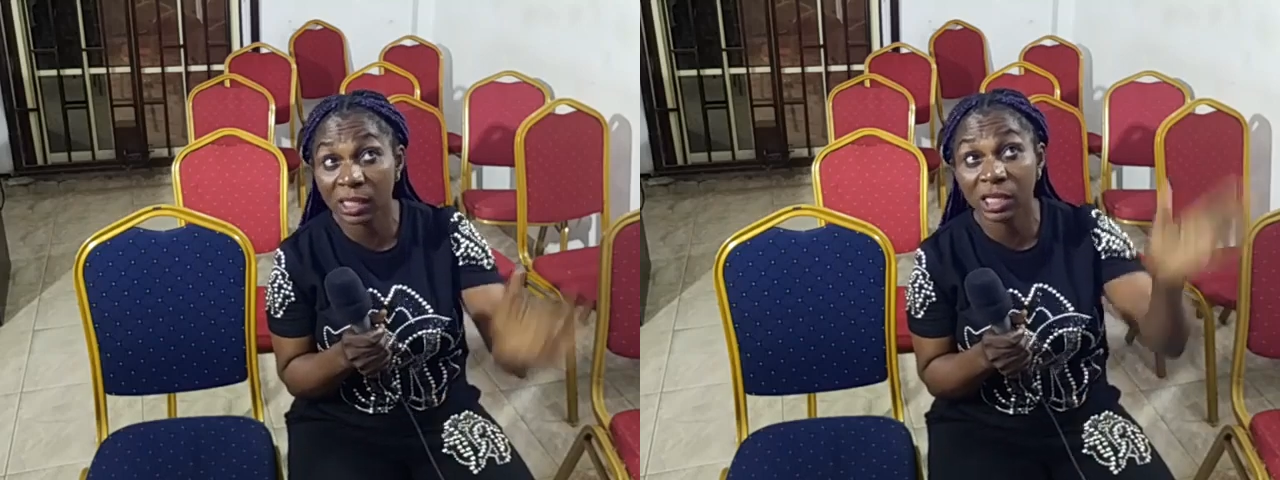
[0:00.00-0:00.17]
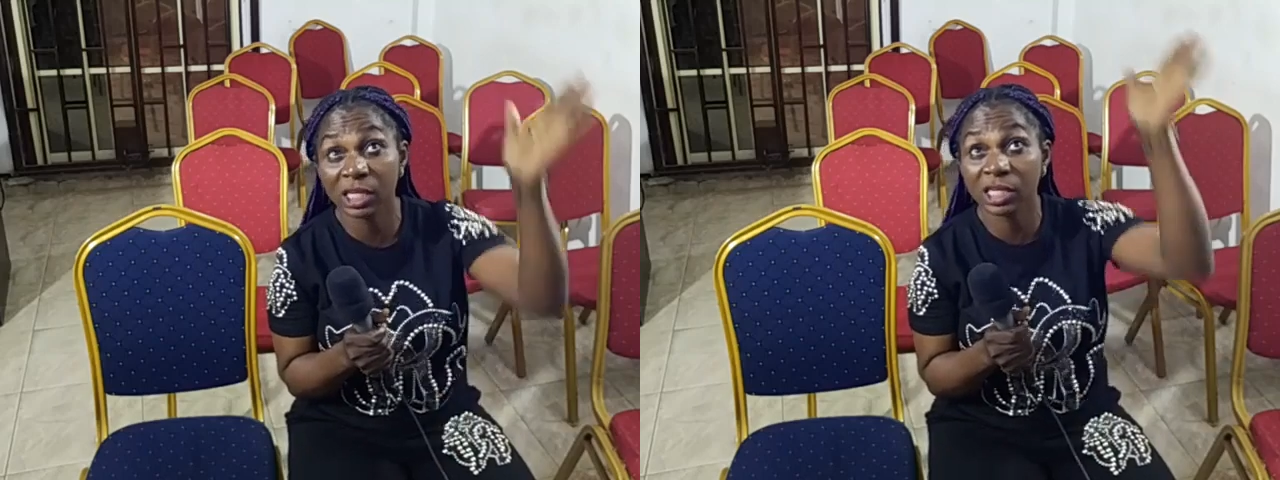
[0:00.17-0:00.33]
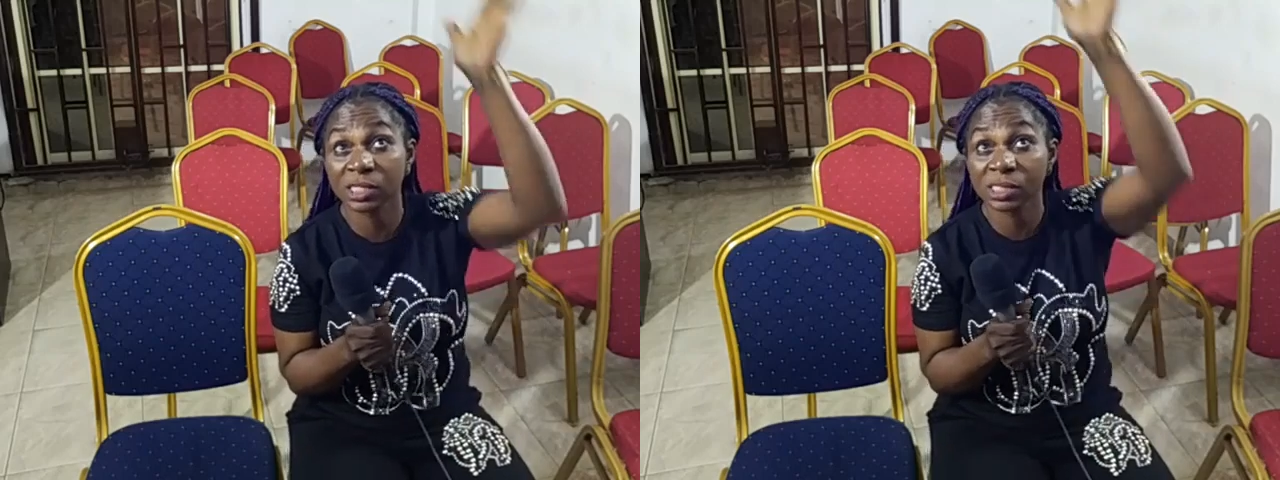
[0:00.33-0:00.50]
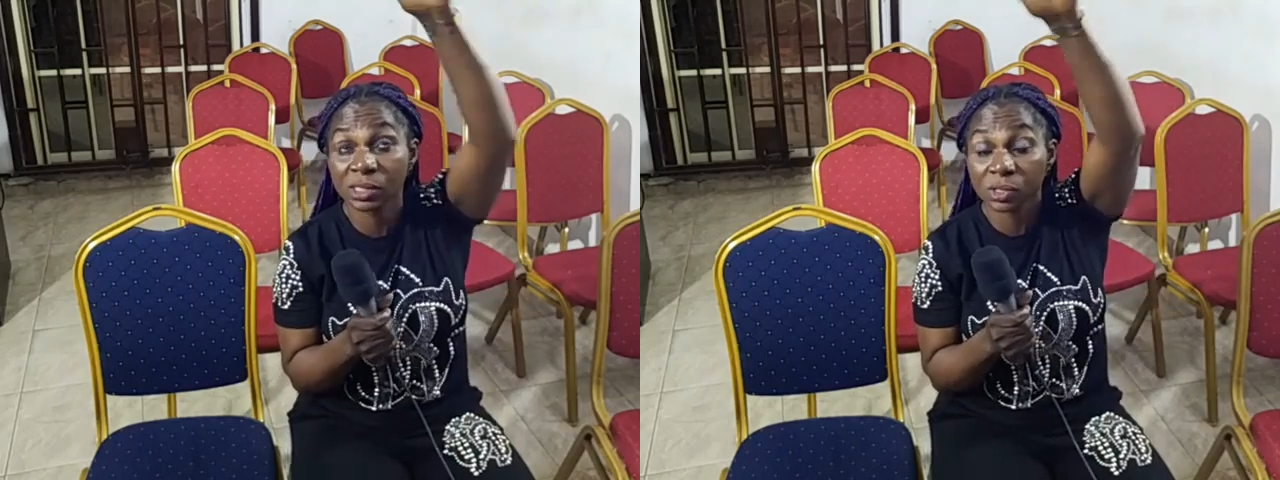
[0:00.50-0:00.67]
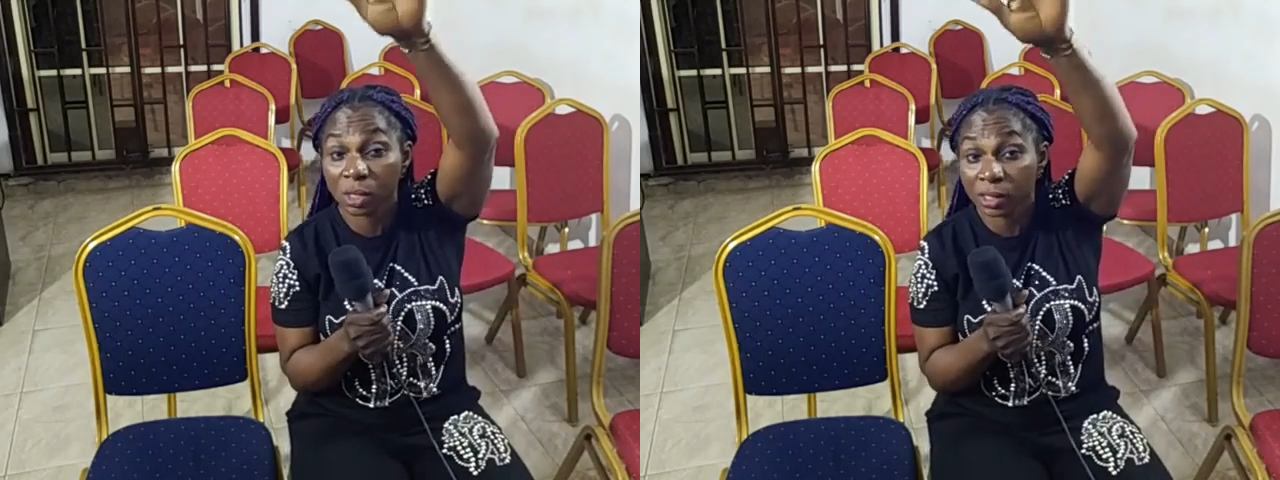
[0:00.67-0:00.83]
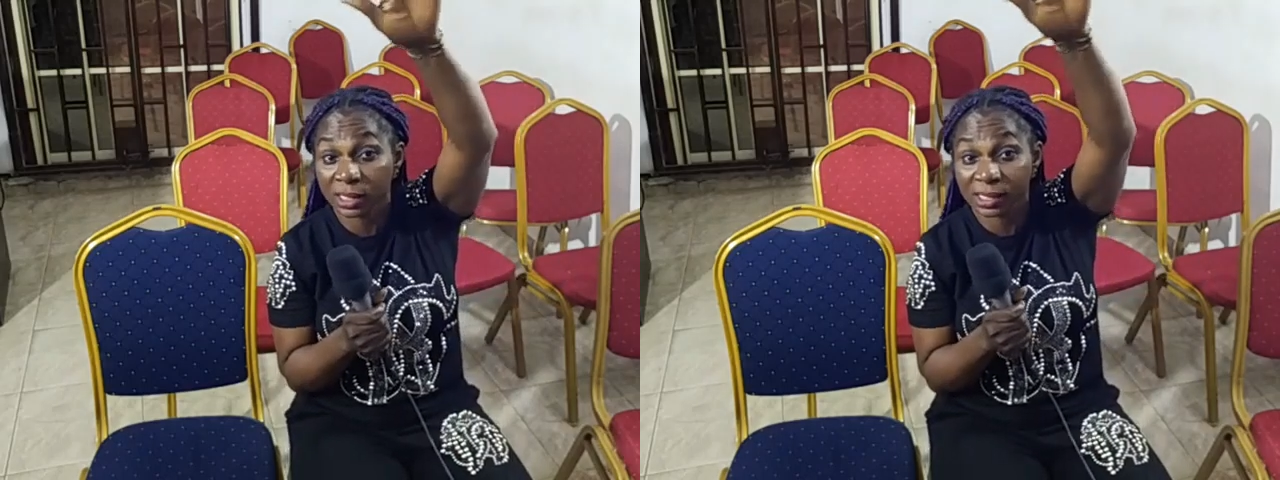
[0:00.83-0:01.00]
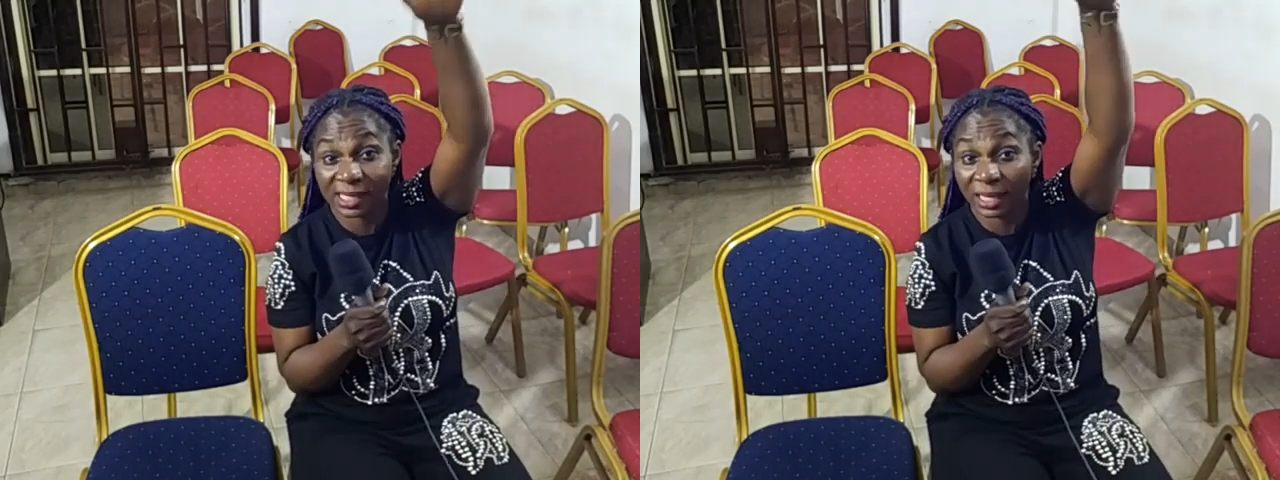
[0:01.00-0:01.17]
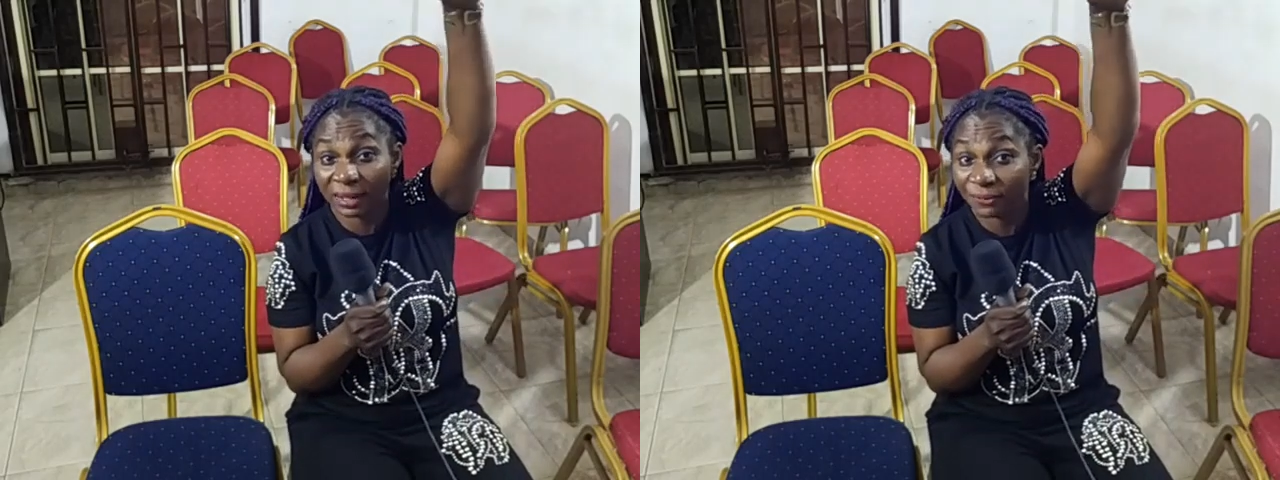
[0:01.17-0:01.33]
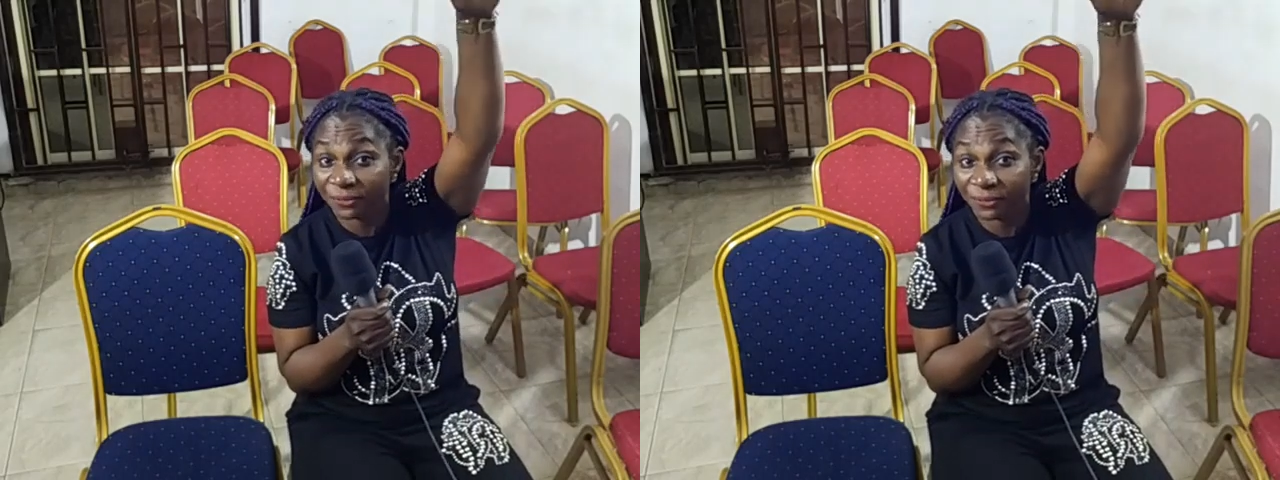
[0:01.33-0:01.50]
He hit it on the
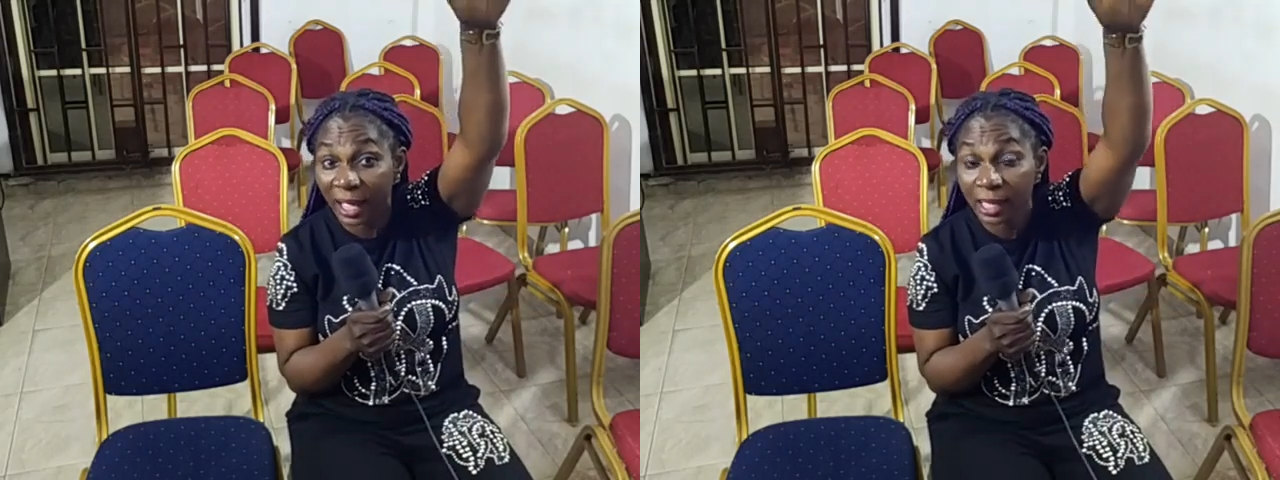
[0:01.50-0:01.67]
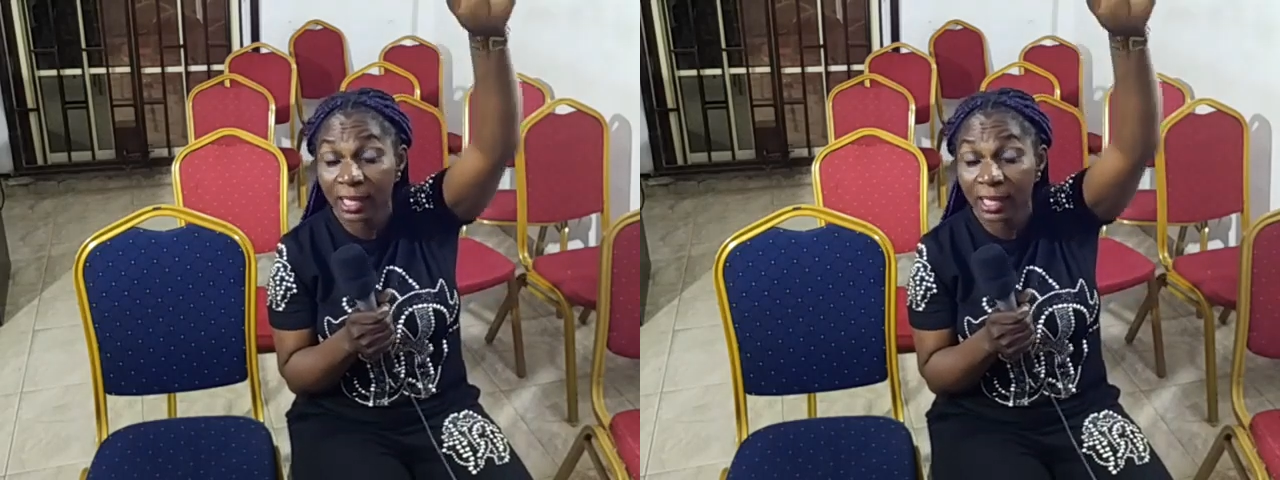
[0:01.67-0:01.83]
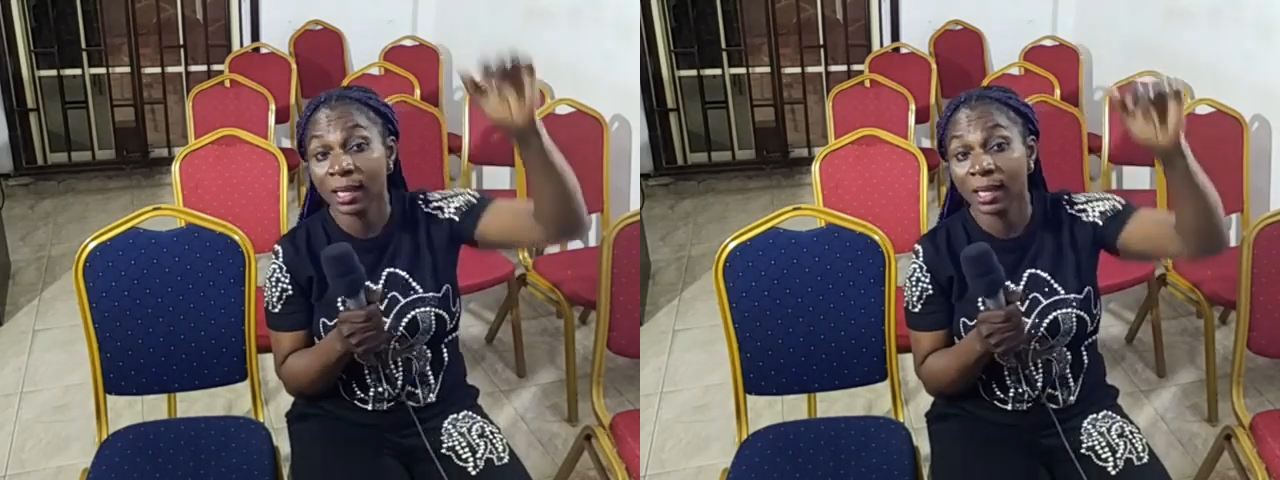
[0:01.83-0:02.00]
ceiling fan.